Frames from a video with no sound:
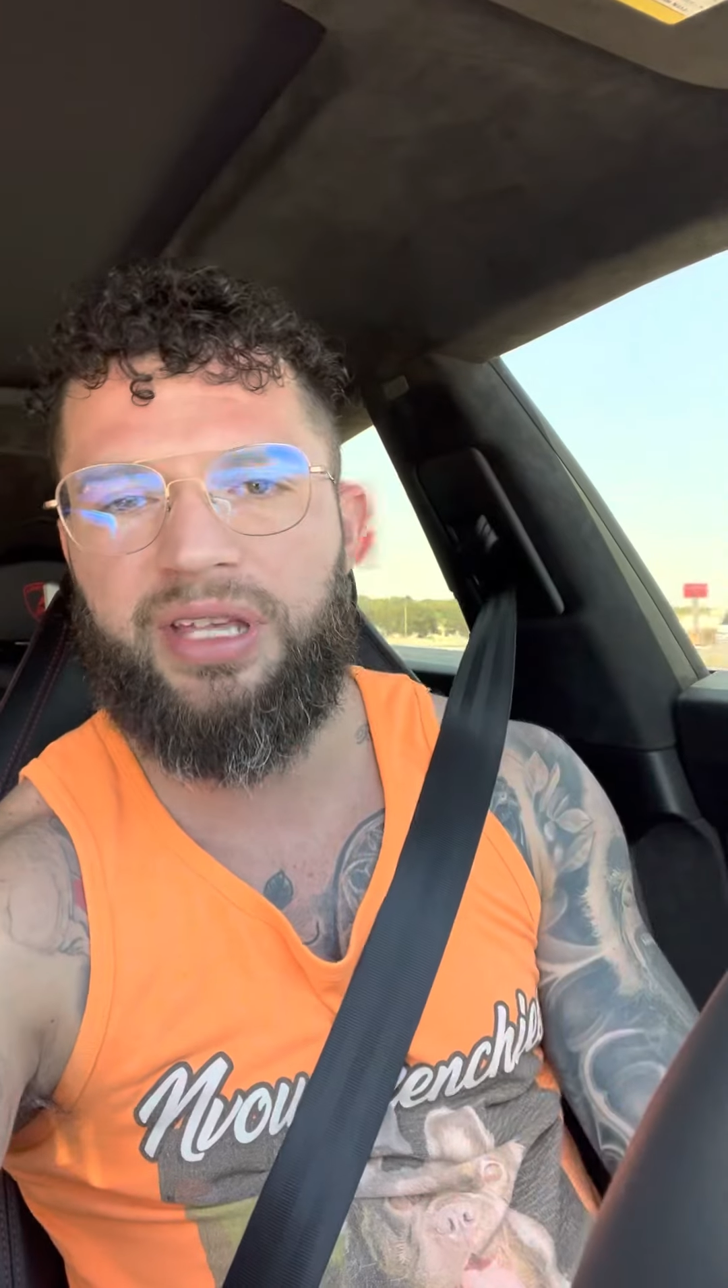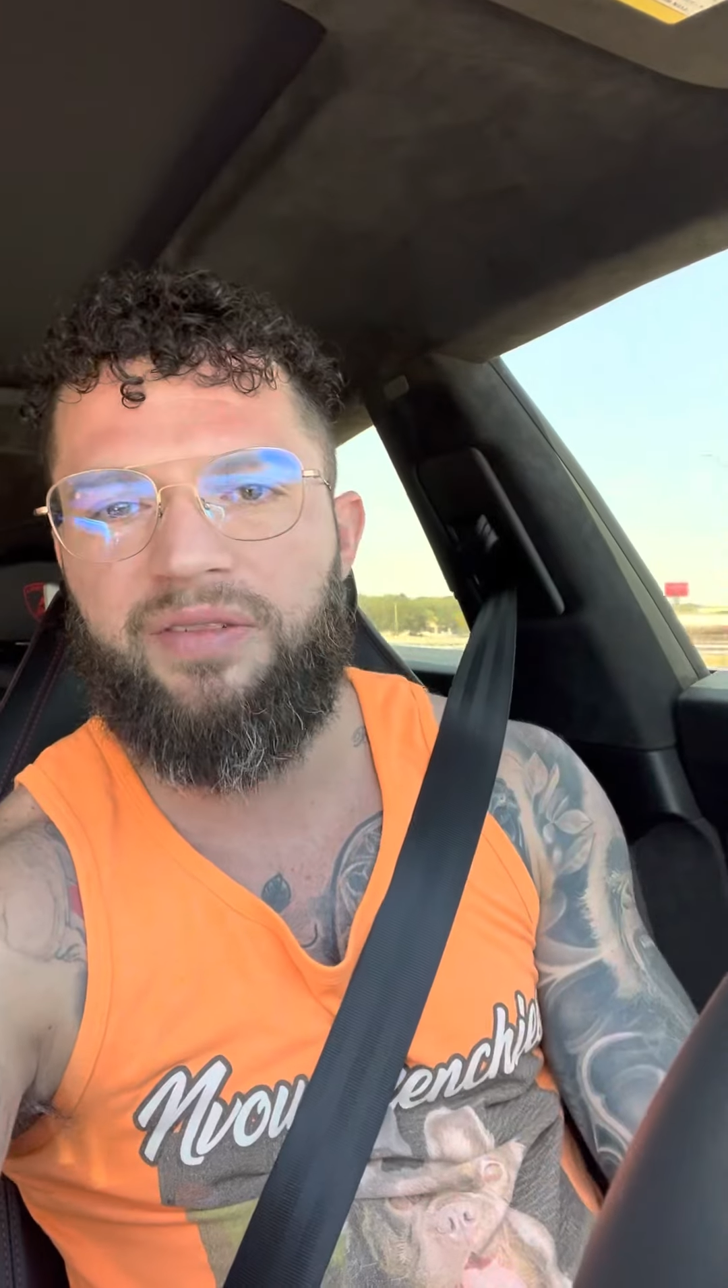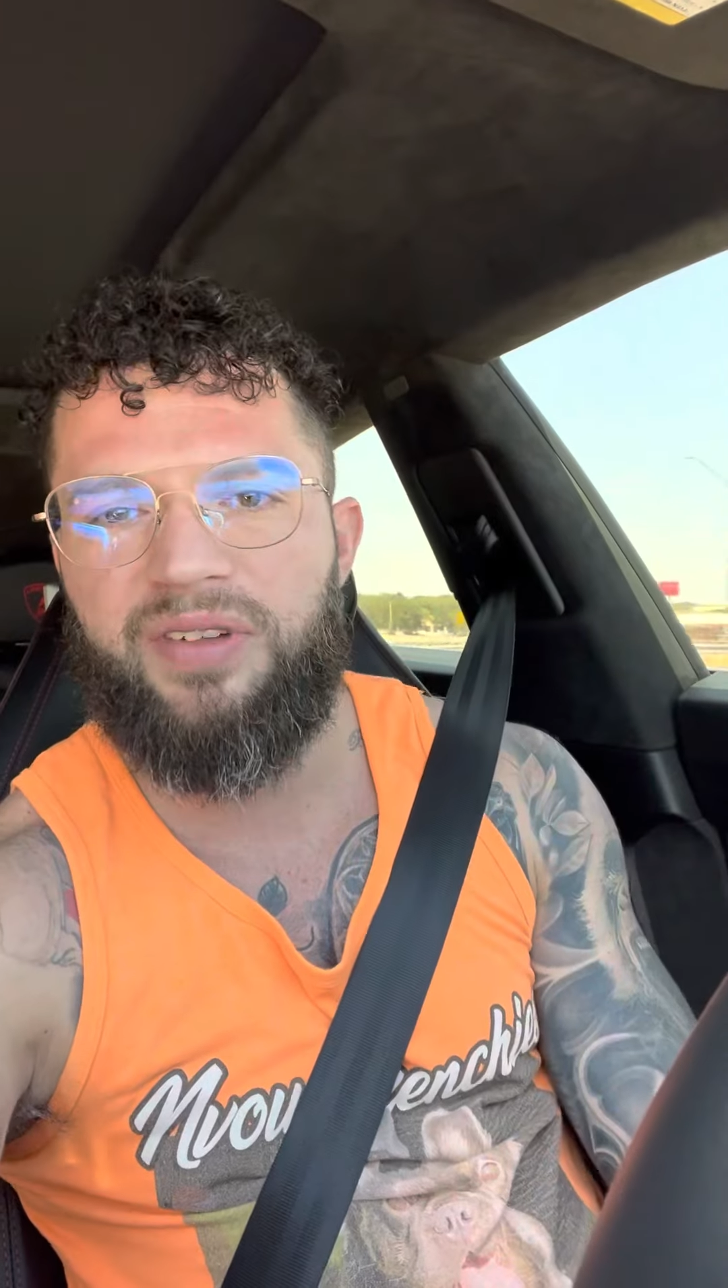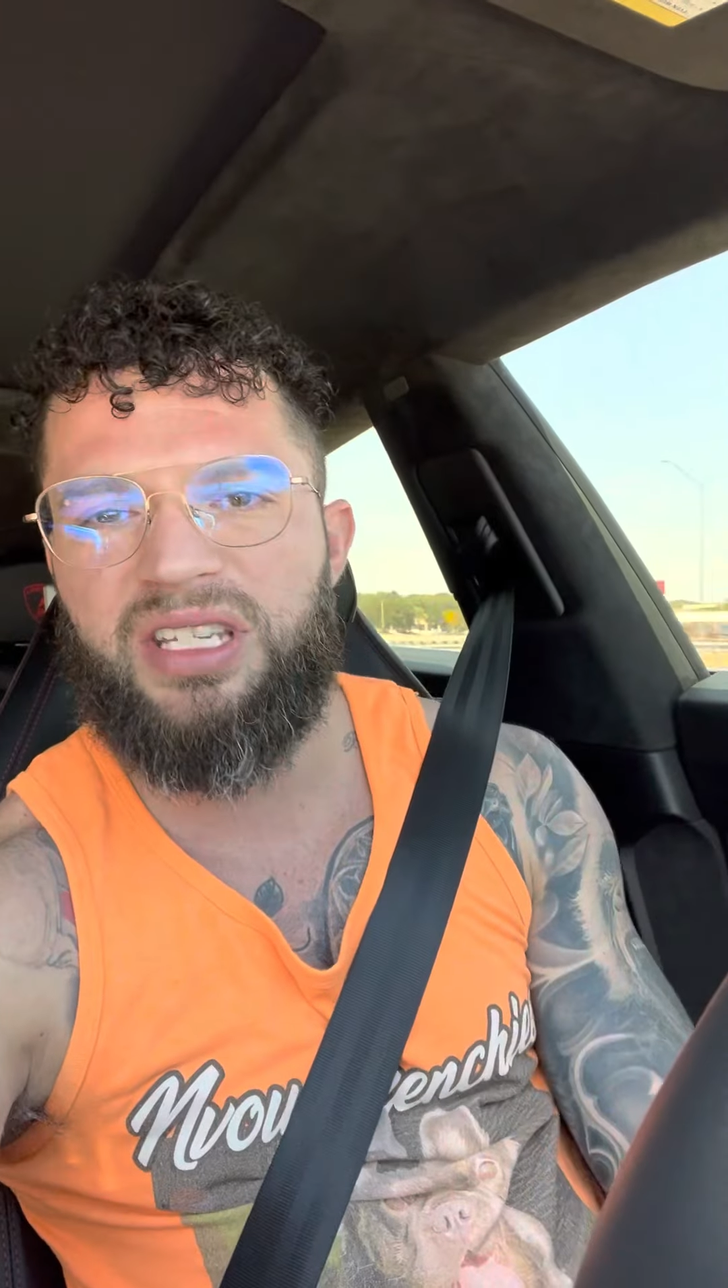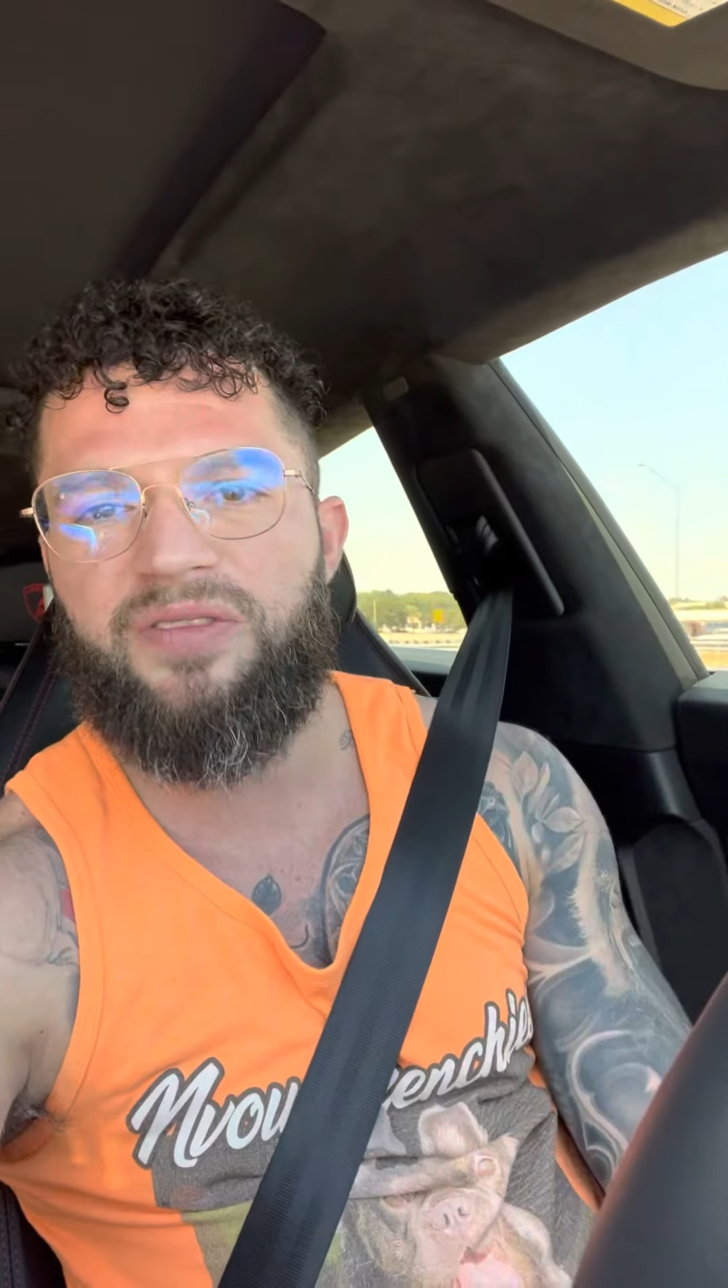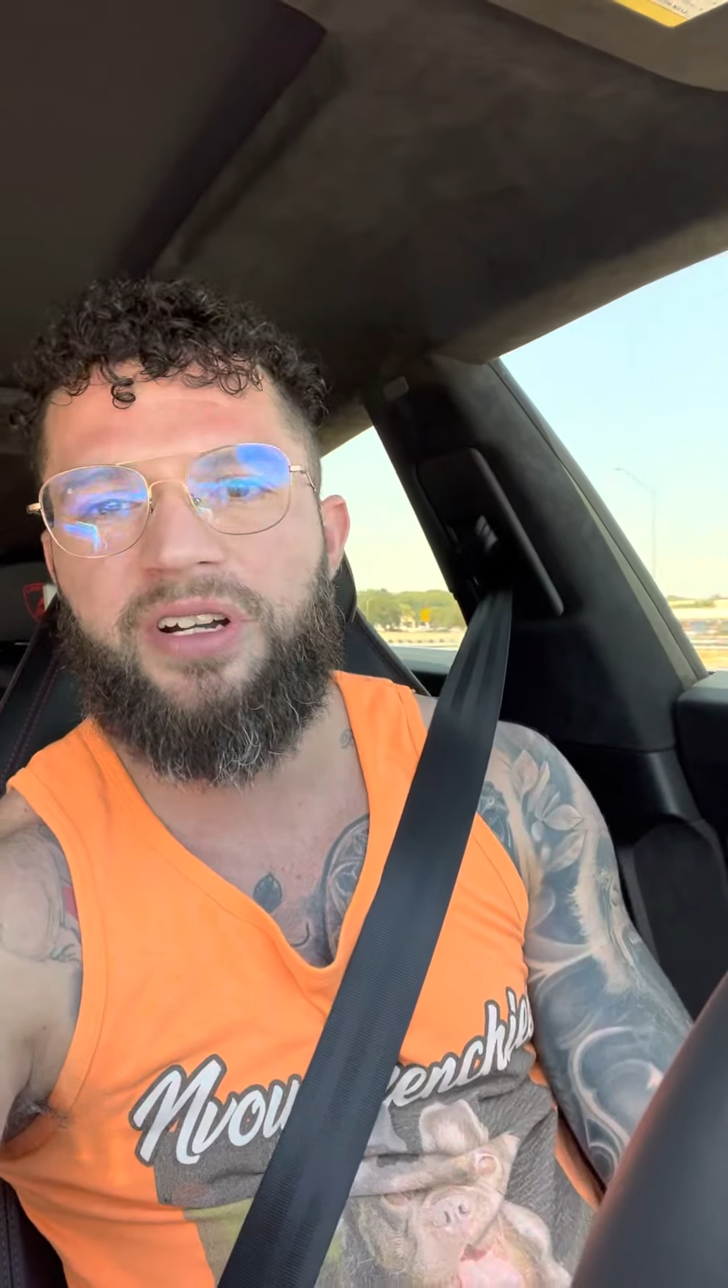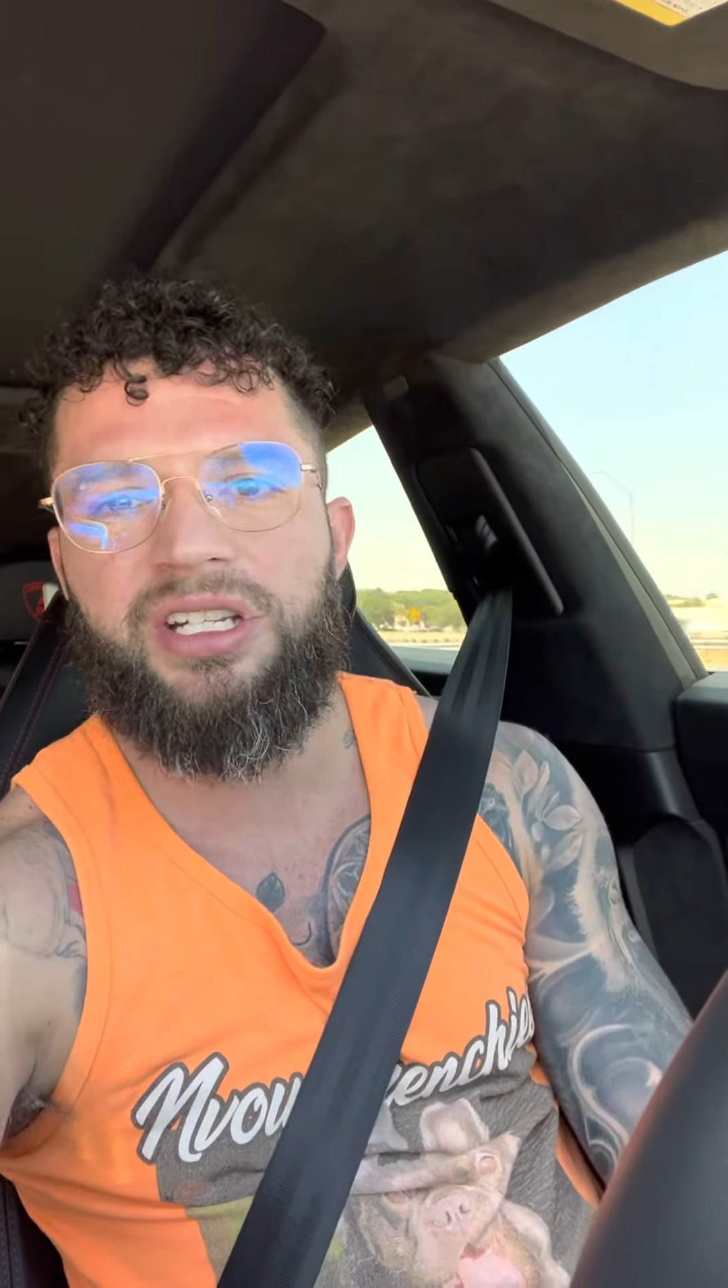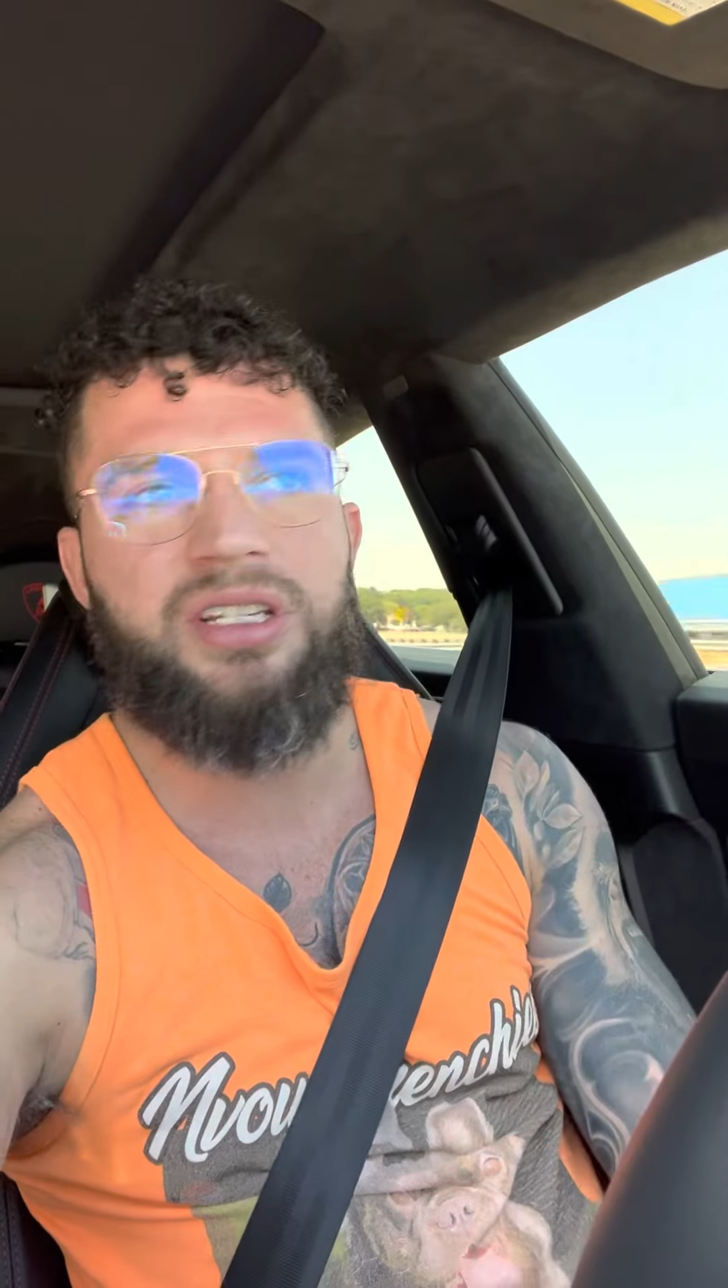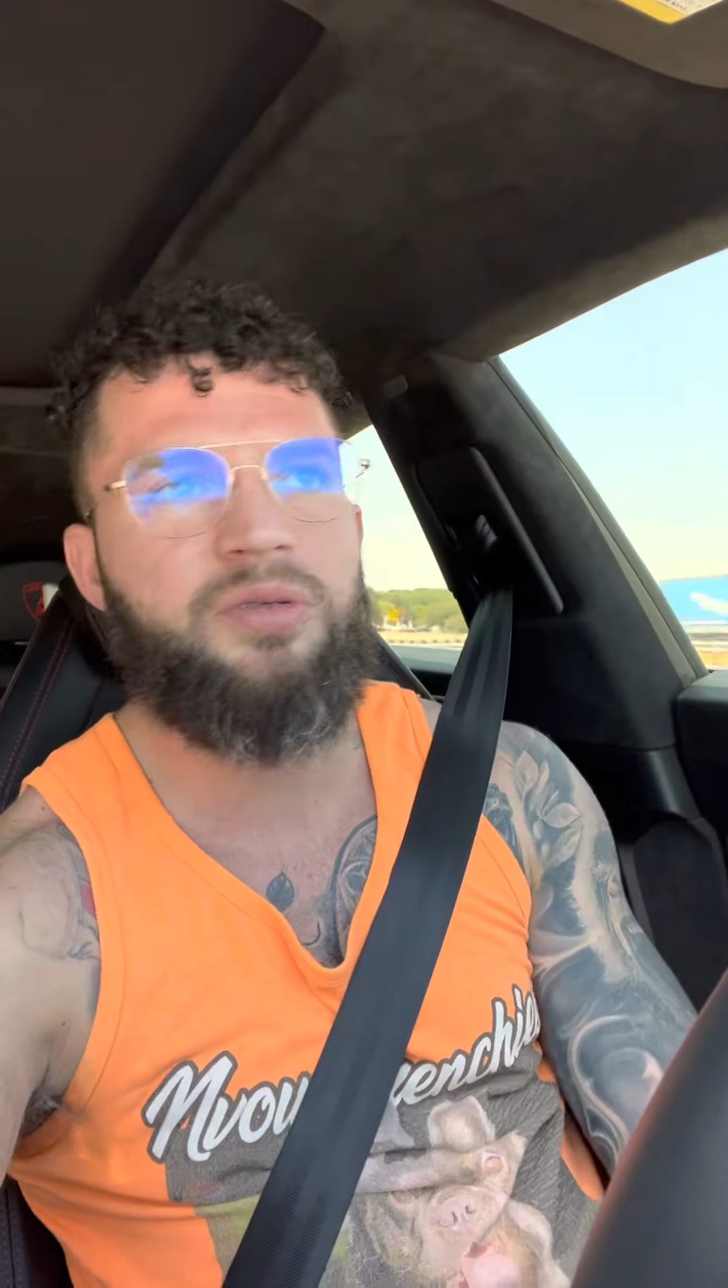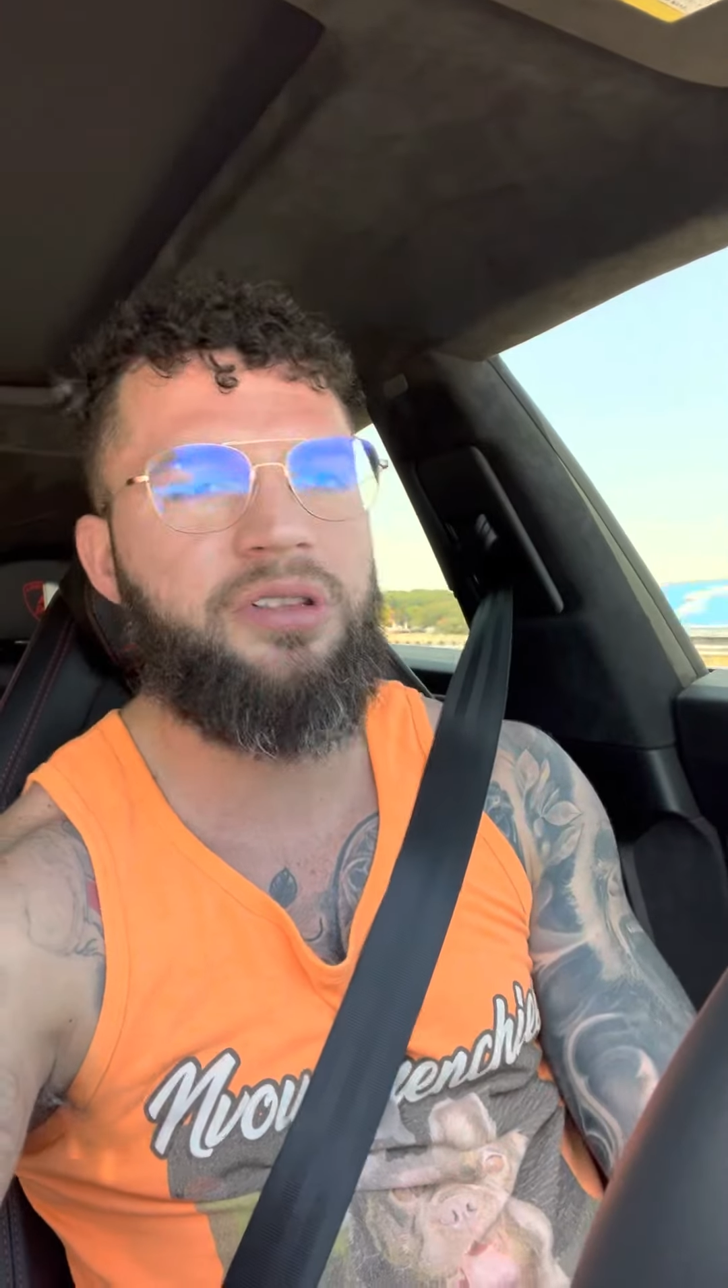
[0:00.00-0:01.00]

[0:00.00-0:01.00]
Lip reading: Nvous Frenchies